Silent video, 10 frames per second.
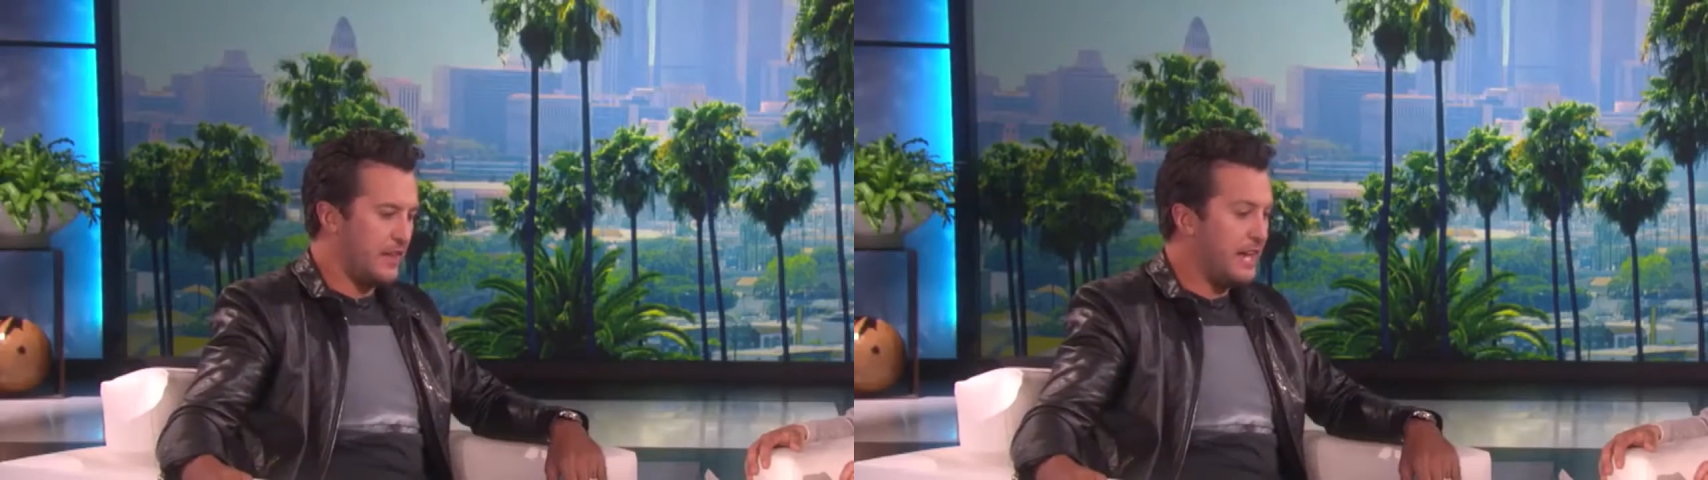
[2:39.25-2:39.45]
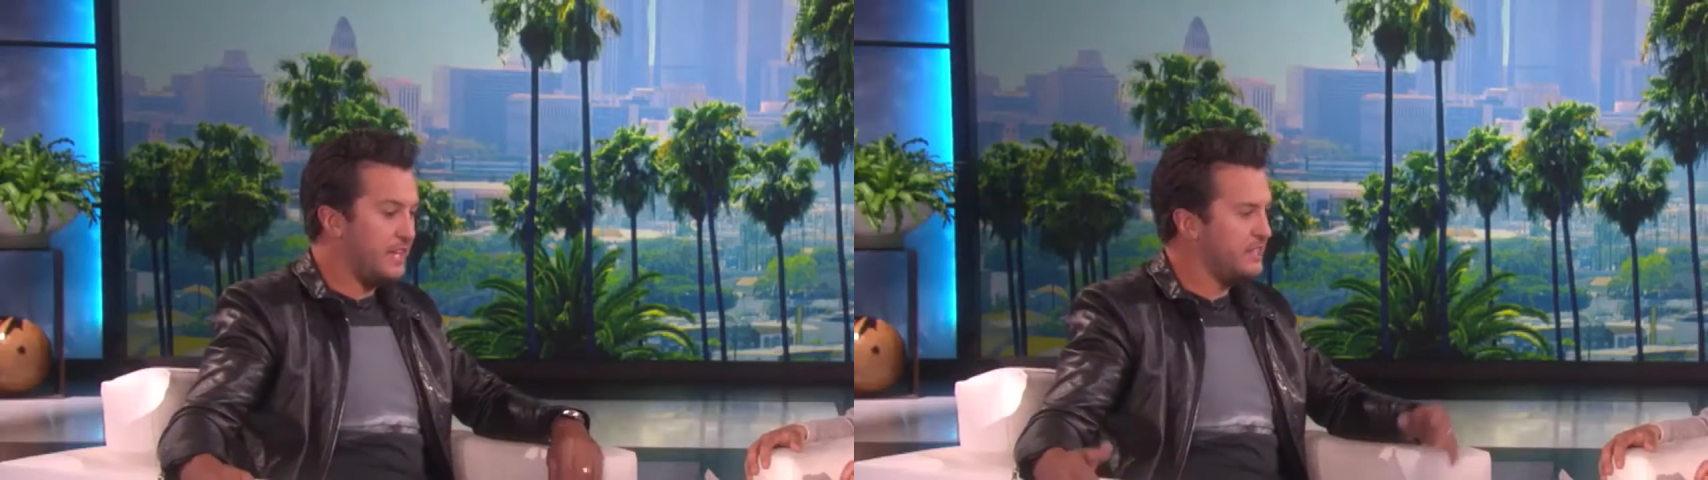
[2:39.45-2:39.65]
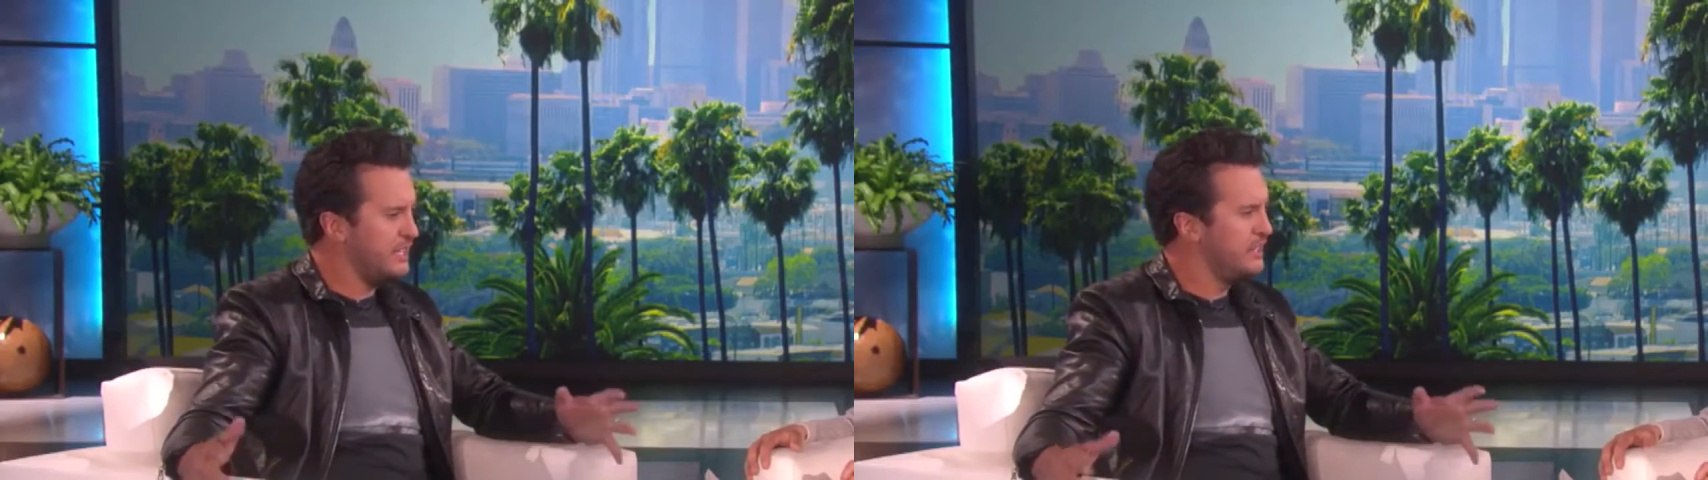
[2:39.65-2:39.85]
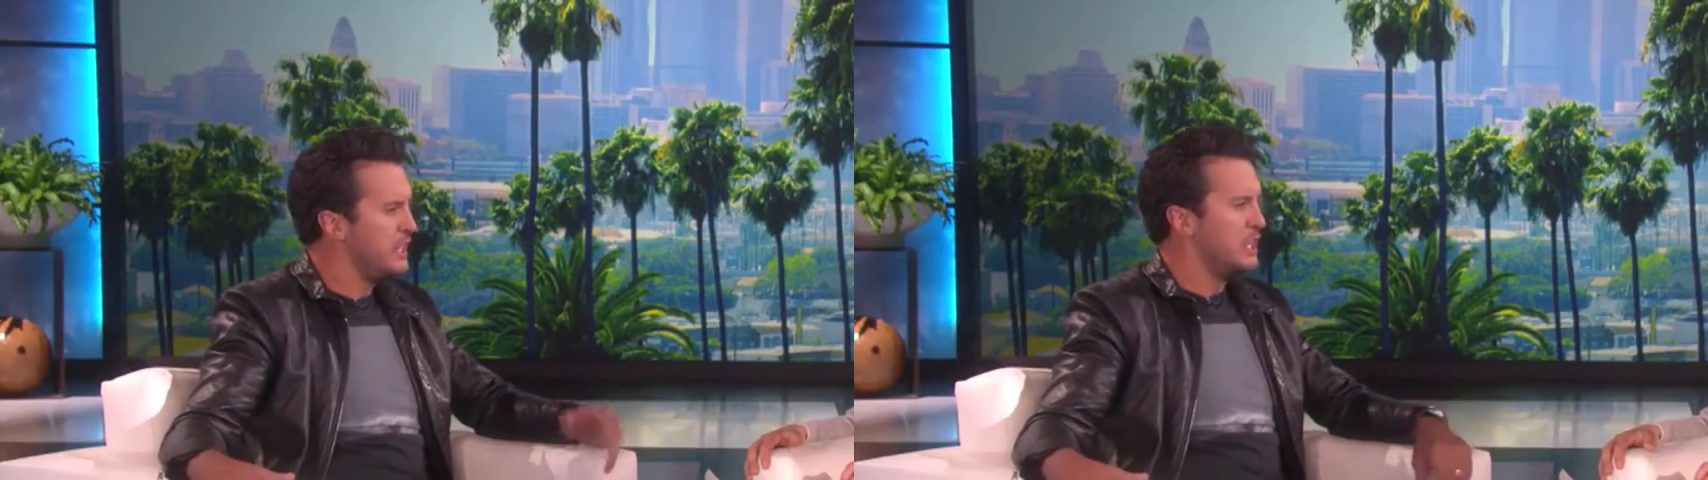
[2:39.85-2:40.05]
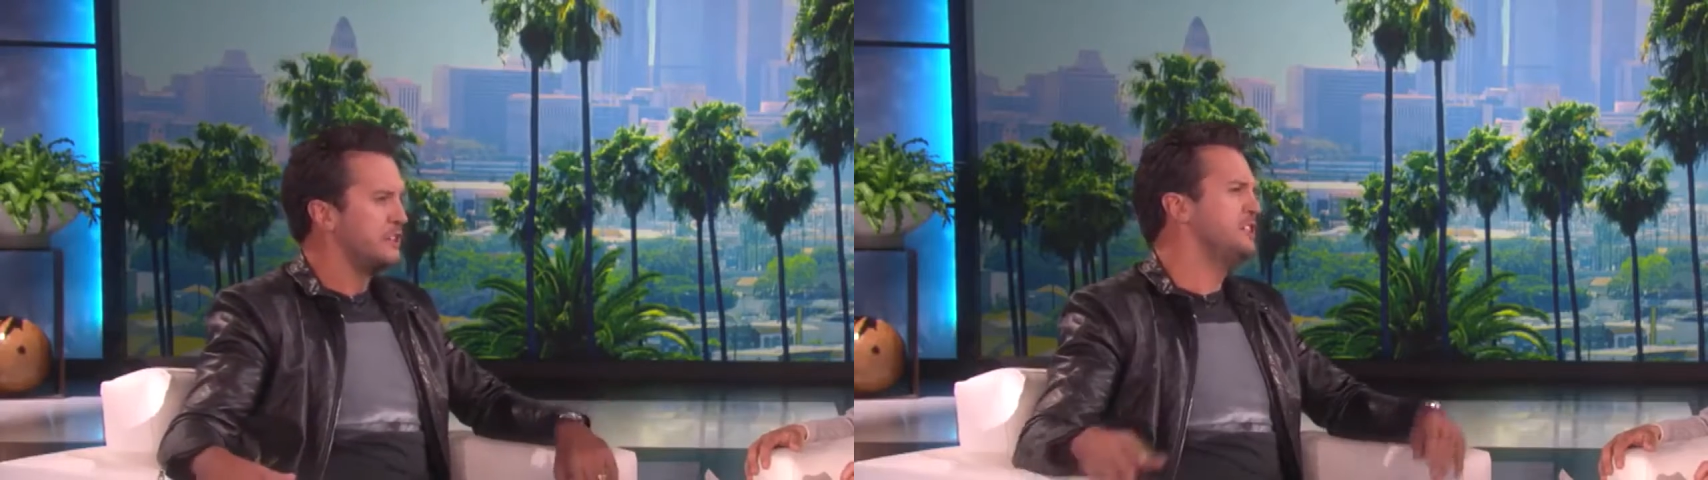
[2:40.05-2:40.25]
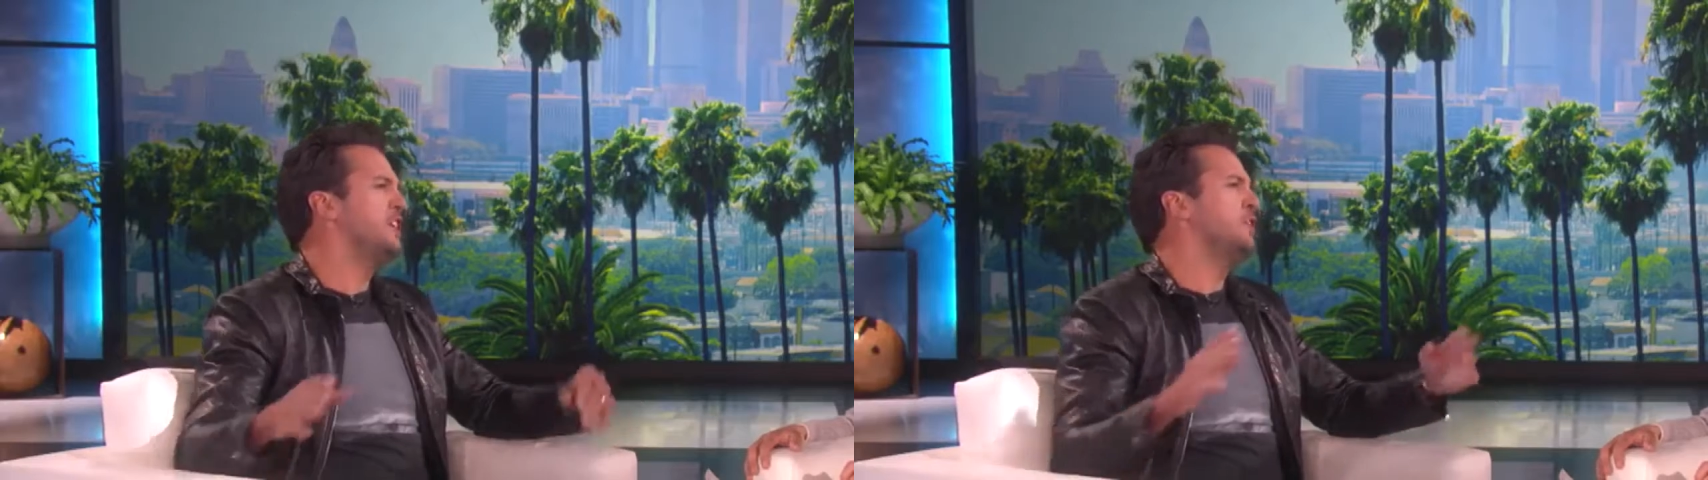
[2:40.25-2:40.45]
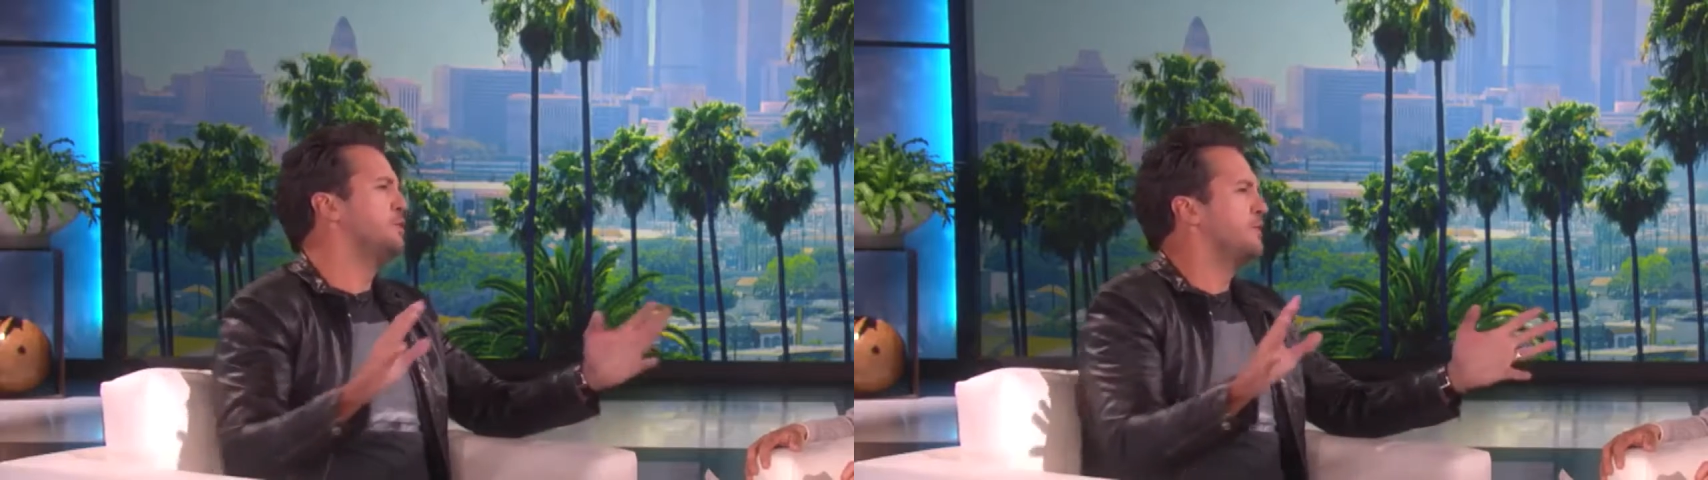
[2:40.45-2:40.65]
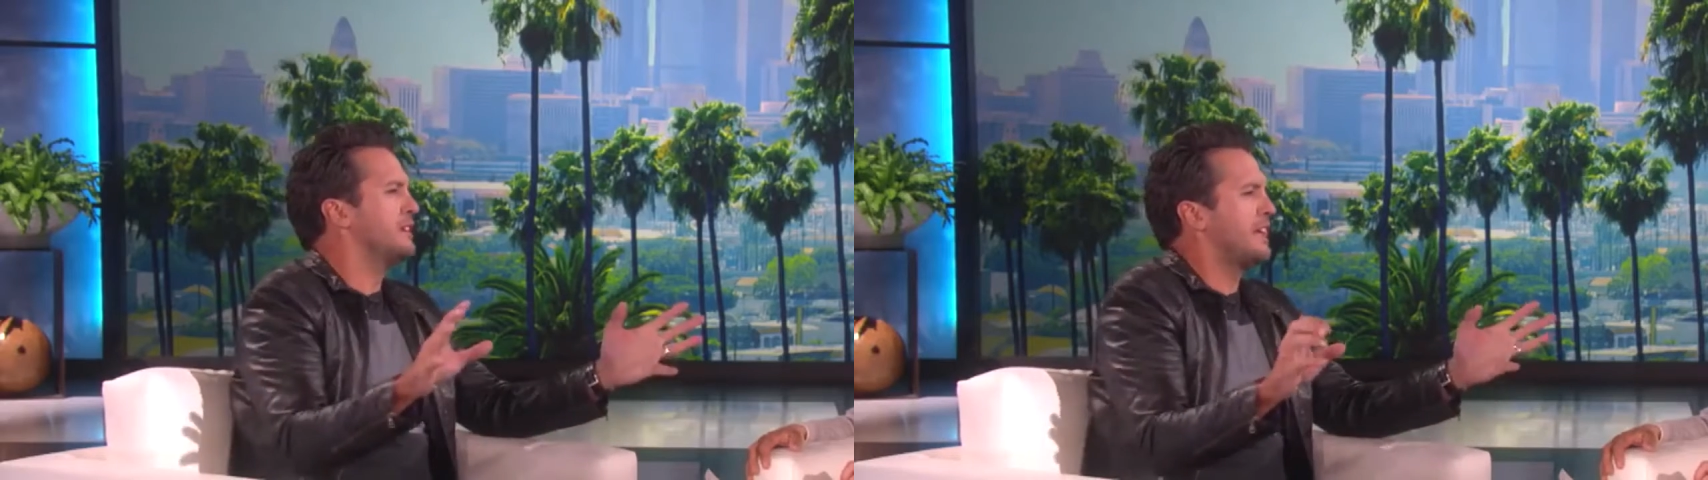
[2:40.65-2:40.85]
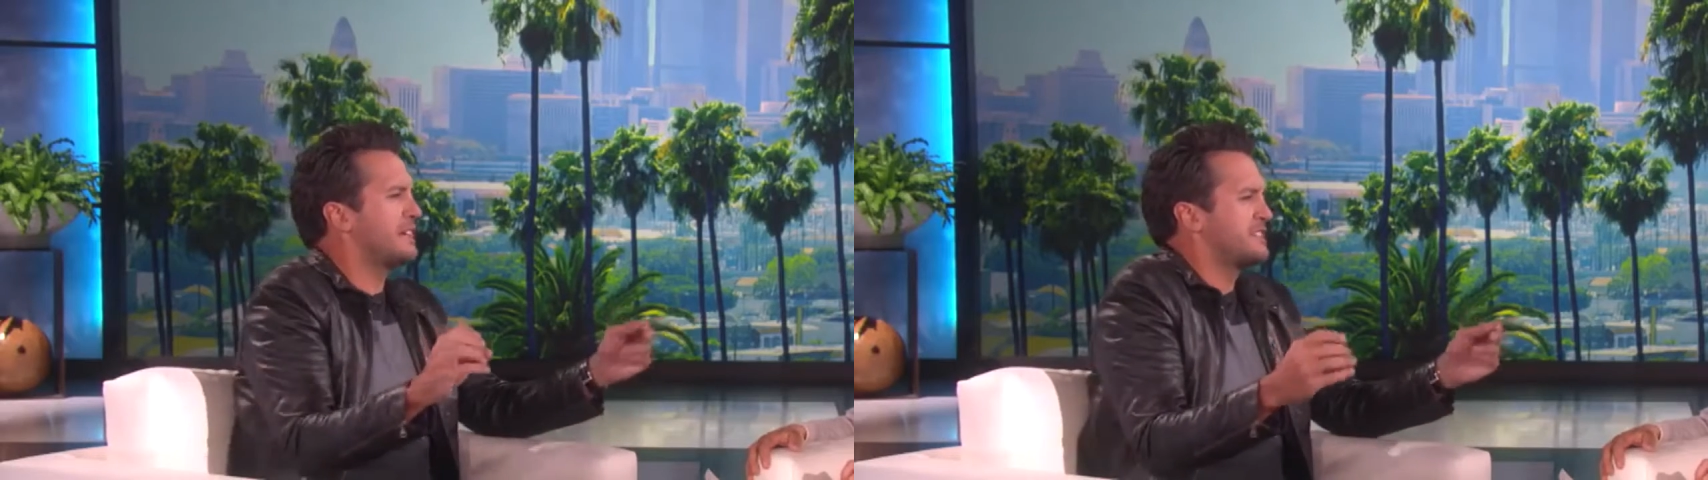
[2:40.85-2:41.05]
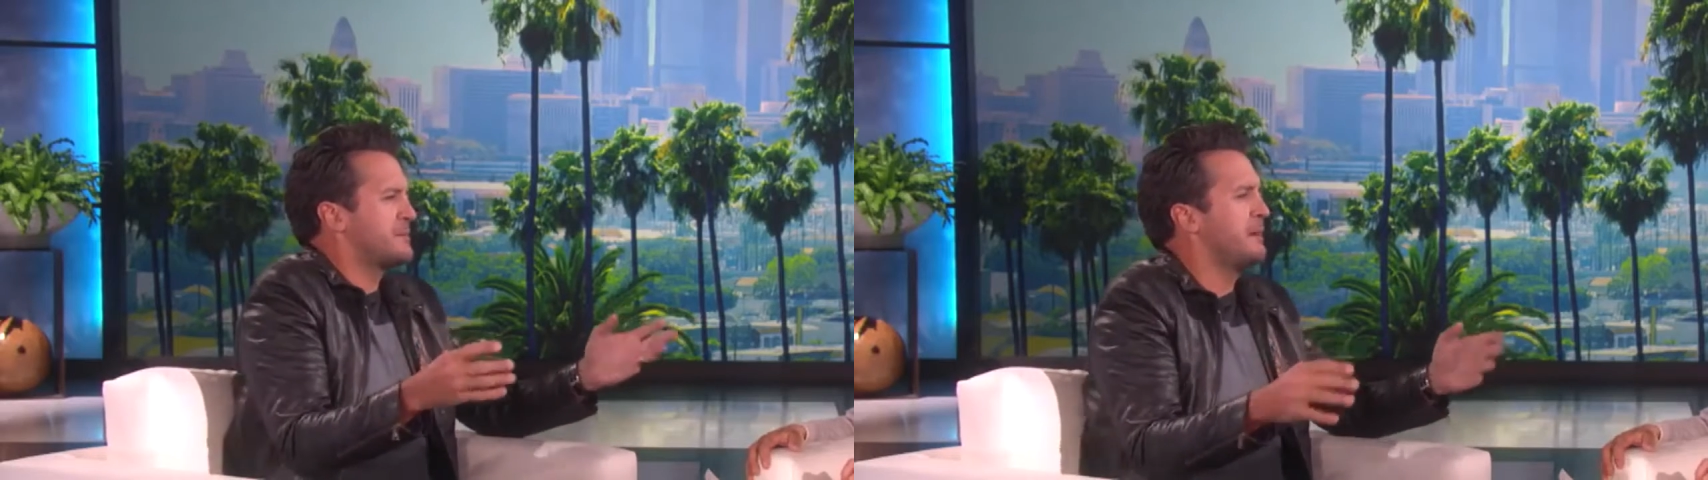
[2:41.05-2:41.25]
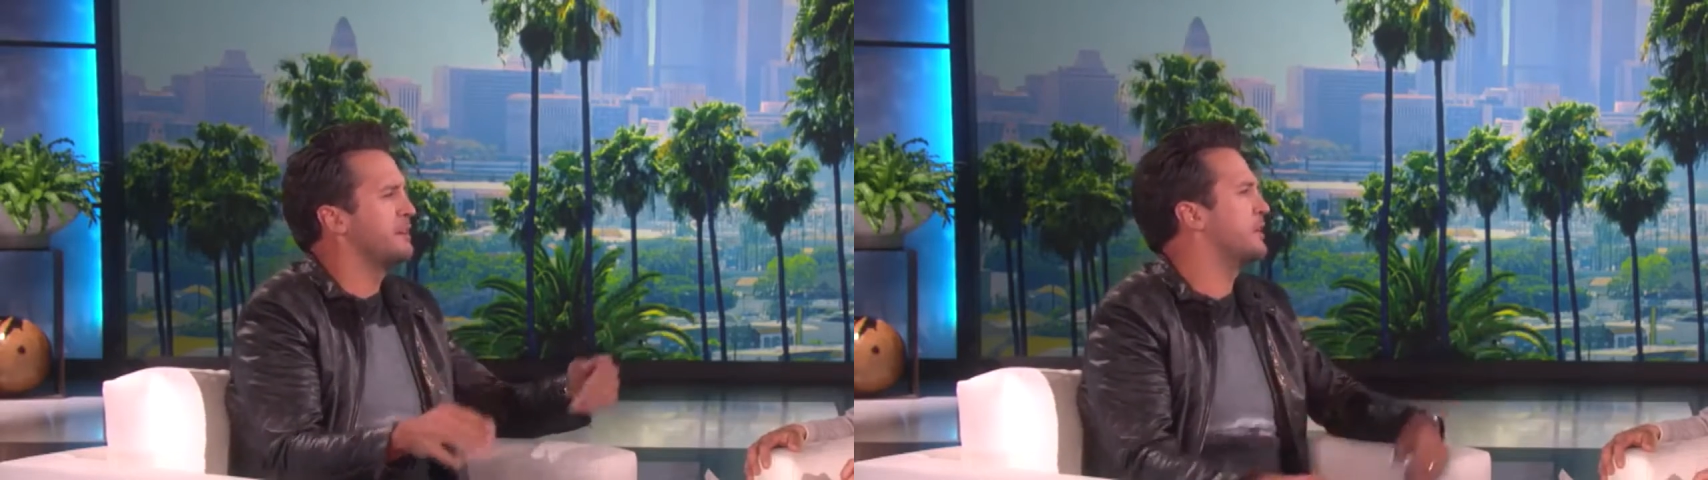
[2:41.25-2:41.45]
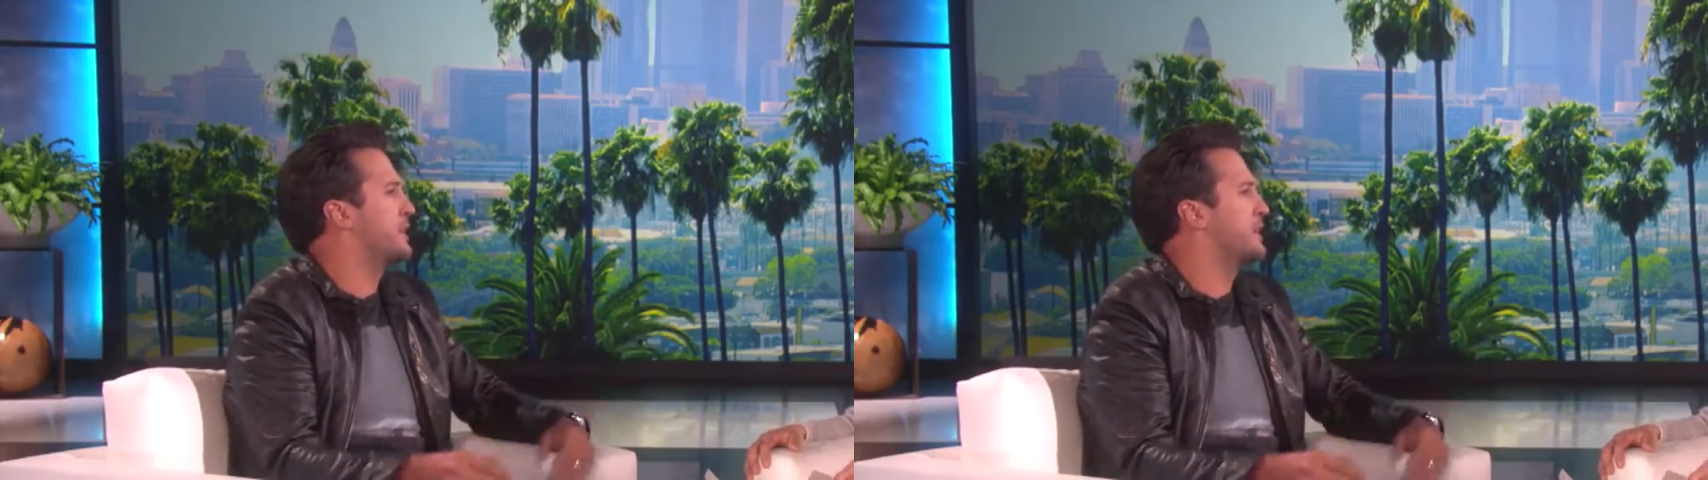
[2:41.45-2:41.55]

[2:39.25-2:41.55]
with kisses on the cheek,